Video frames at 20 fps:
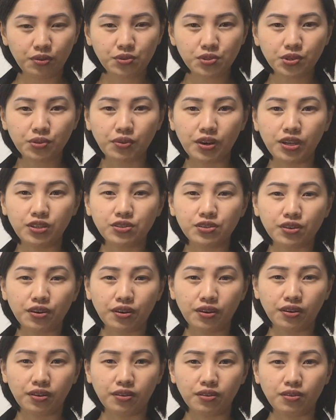grades
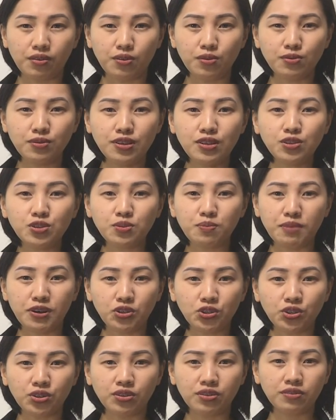are only to
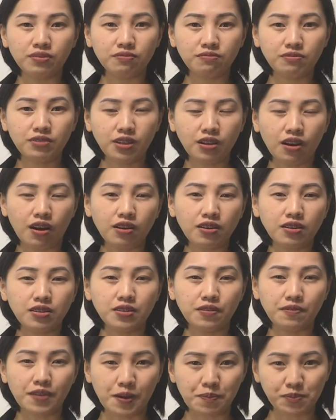measure the cognitive
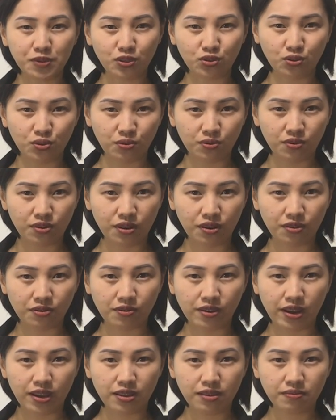aptitude,
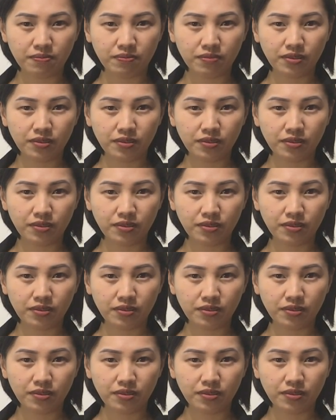right?